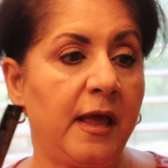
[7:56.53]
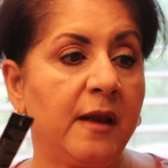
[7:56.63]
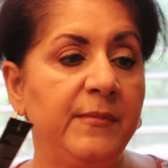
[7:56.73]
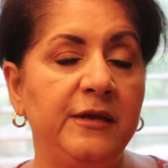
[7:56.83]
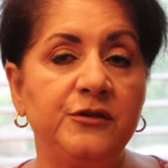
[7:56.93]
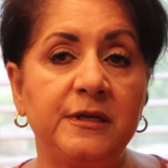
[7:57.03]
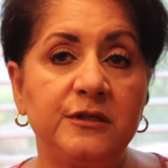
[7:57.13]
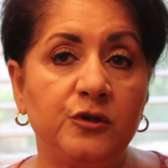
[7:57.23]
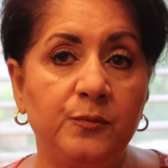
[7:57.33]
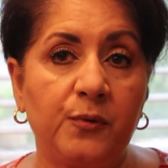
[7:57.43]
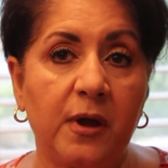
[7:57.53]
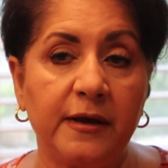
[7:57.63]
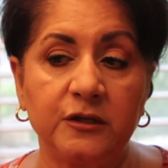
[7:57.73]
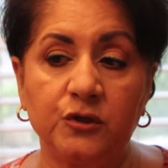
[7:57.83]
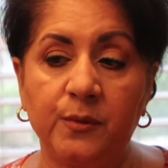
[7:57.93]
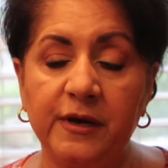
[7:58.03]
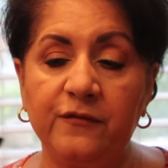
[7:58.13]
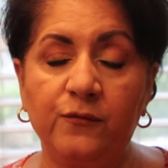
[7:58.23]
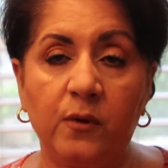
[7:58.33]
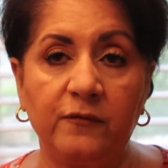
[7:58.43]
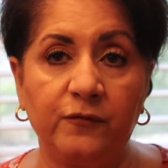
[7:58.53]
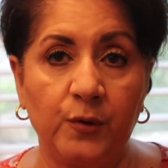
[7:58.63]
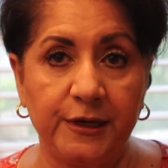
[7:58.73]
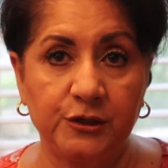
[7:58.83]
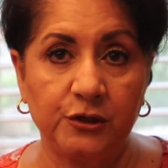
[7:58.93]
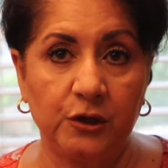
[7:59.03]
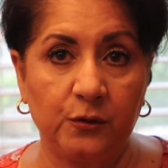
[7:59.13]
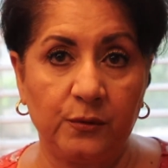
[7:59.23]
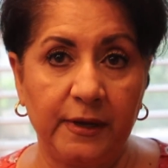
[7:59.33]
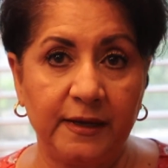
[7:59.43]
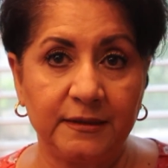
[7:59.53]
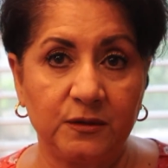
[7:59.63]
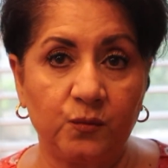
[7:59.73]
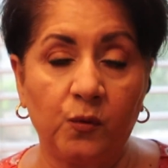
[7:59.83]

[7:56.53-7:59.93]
And I mean, just two products, 24 and 42 is